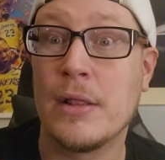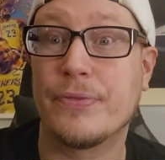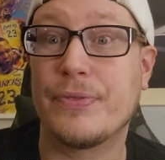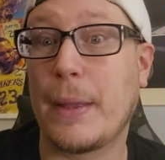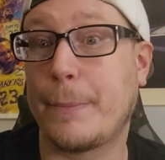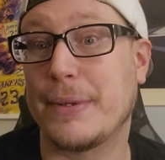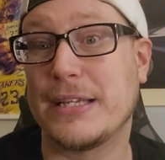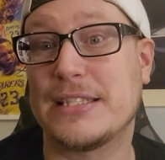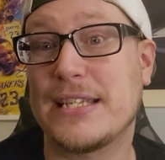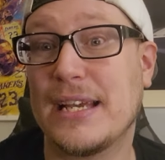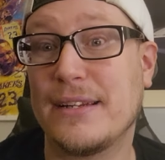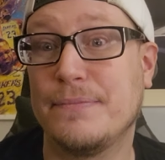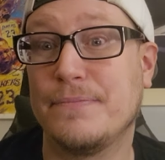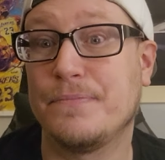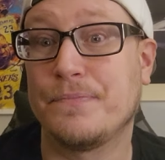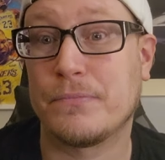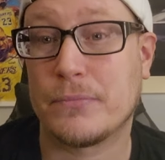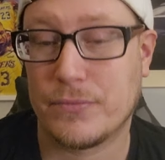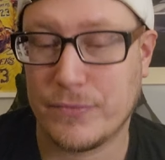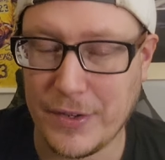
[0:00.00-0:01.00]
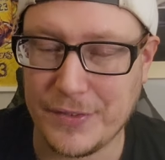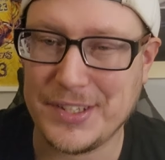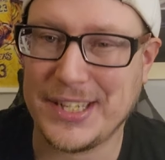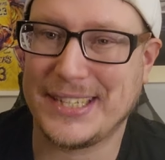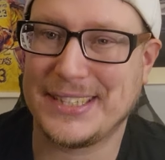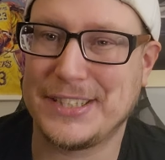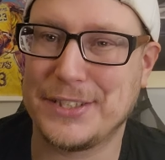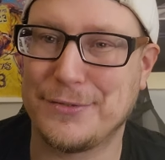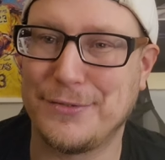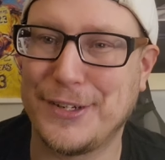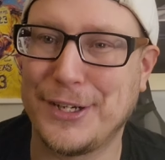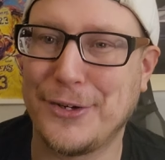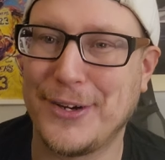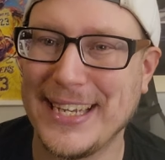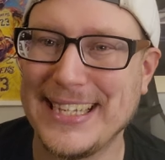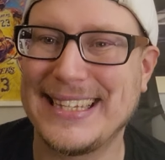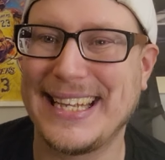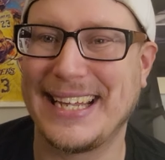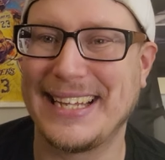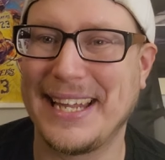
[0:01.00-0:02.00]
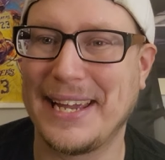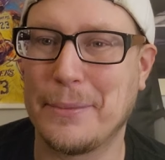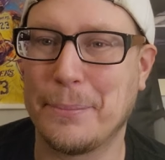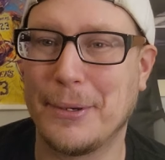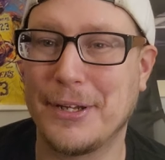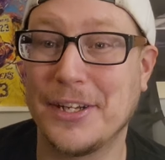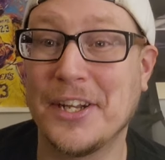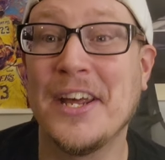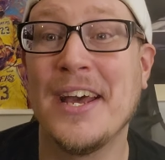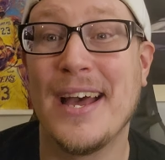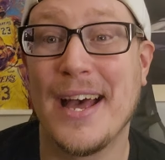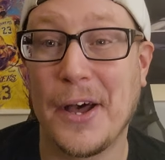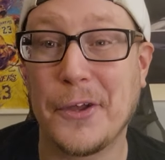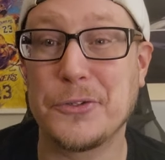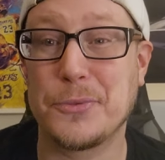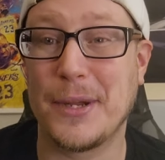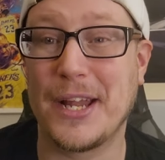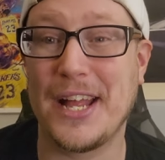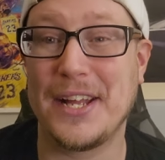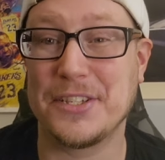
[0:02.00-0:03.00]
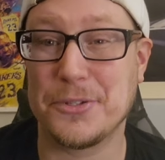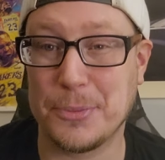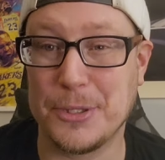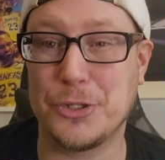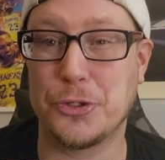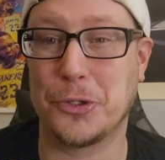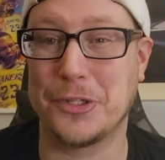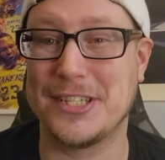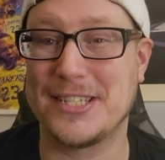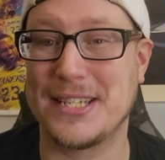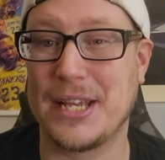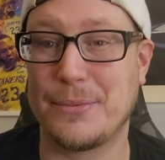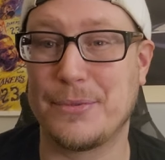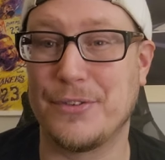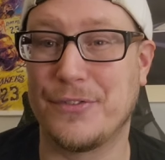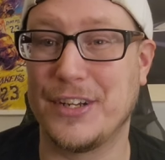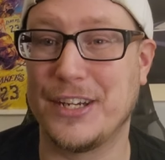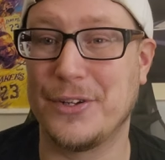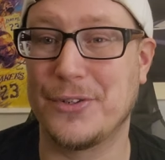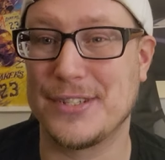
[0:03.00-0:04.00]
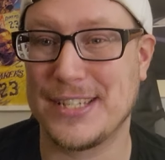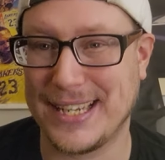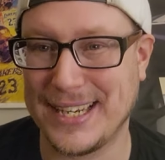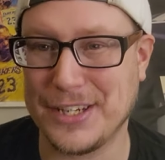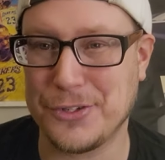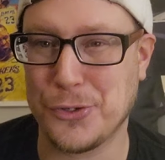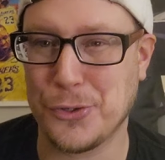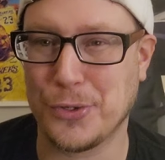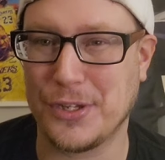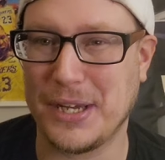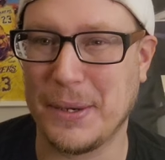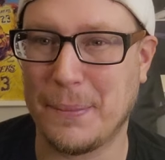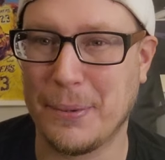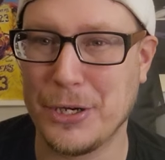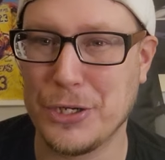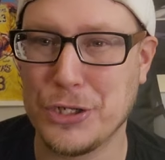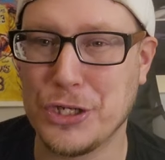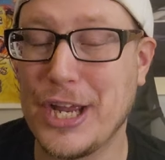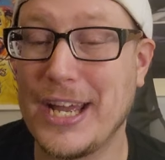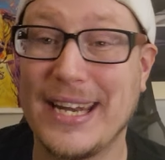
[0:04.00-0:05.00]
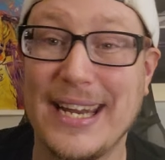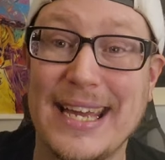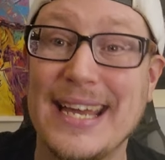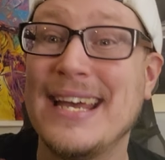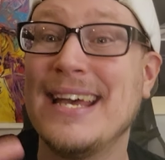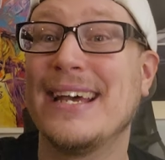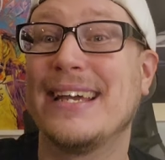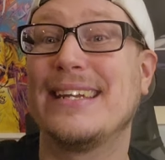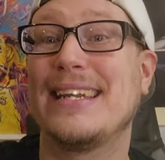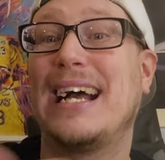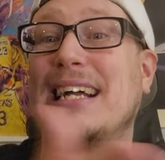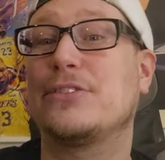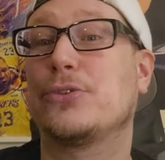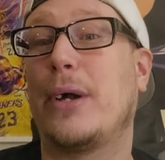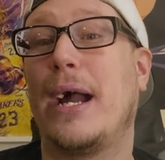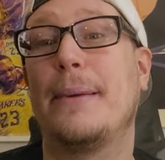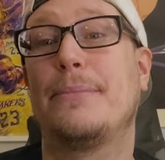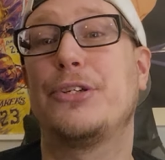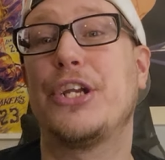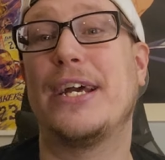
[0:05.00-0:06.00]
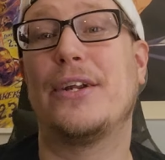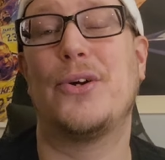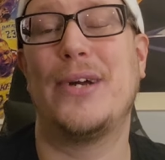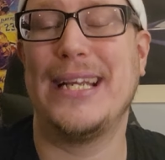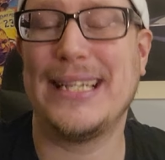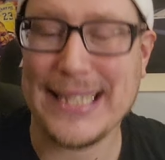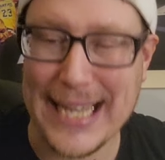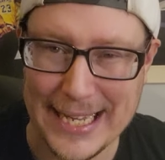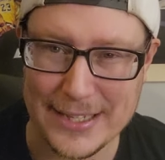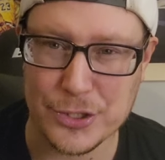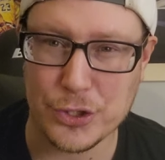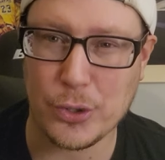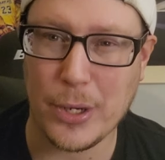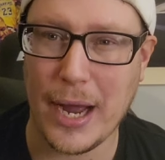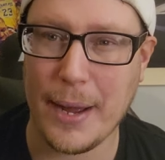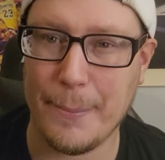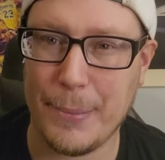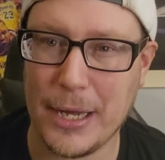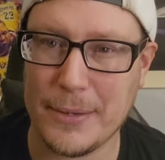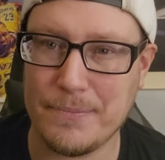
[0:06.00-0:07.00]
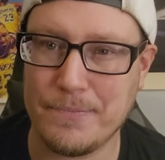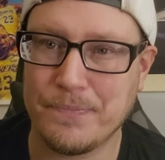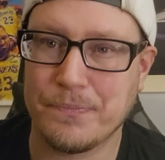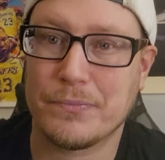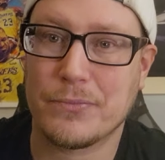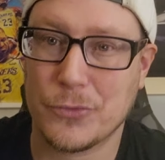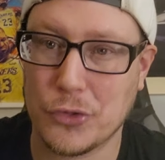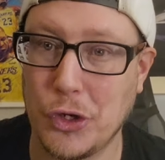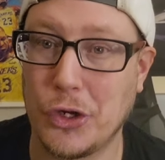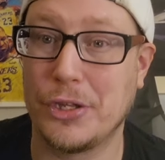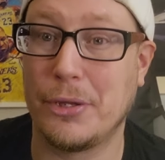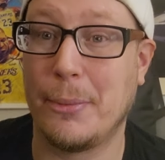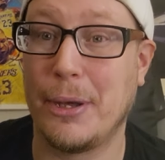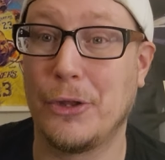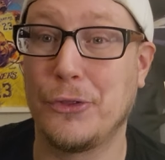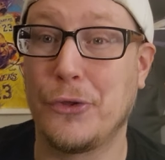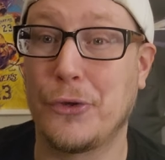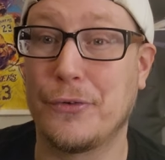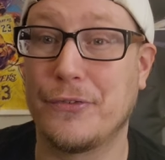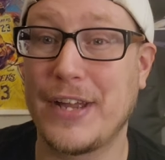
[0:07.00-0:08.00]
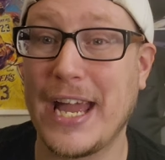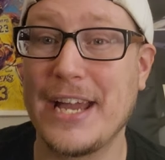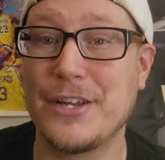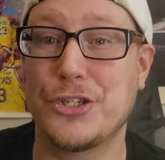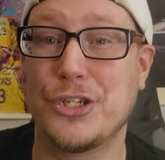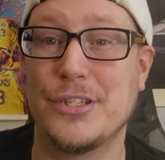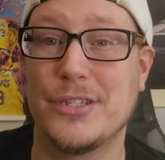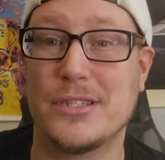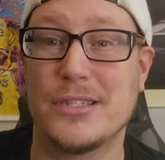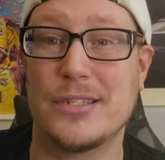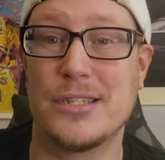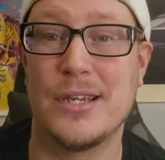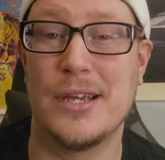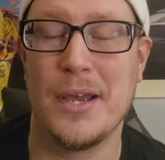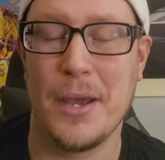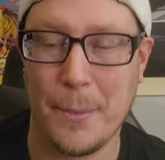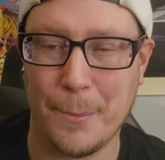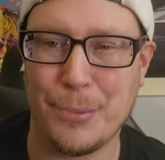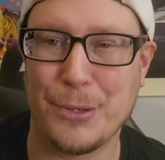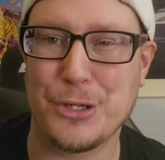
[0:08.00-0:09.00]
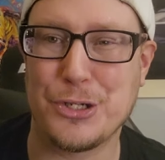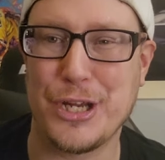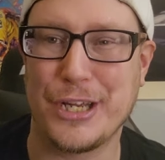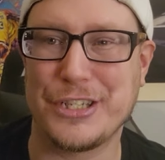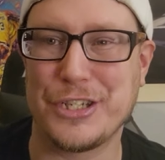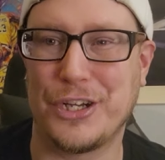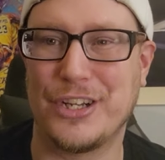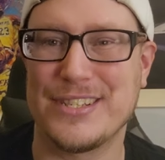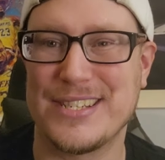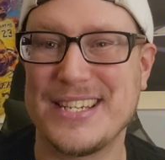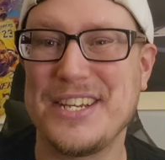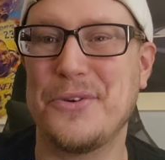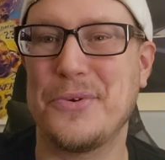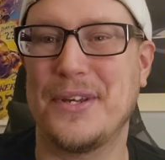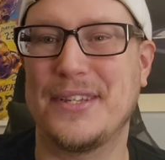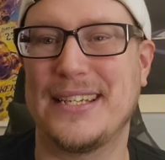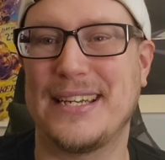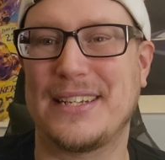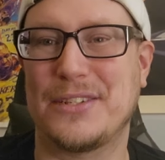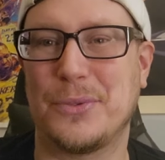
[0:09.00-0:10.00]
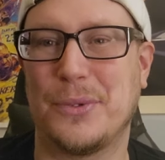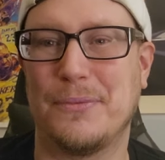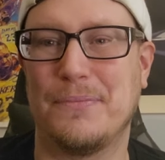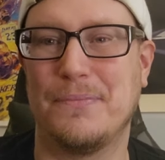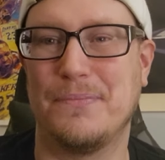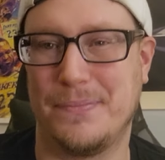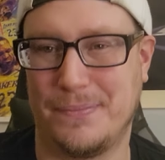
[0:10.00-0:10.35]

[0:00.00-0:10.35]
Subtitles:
That being said, if you haven't liked this video, hit that like button. Helps me a lot. Helps me enjoy these types of videos, and I truly appreciate it. Not subscribe channel, hit that subscribe button. Throw on the bell notifications. Appreciate y'all. See you in the next one.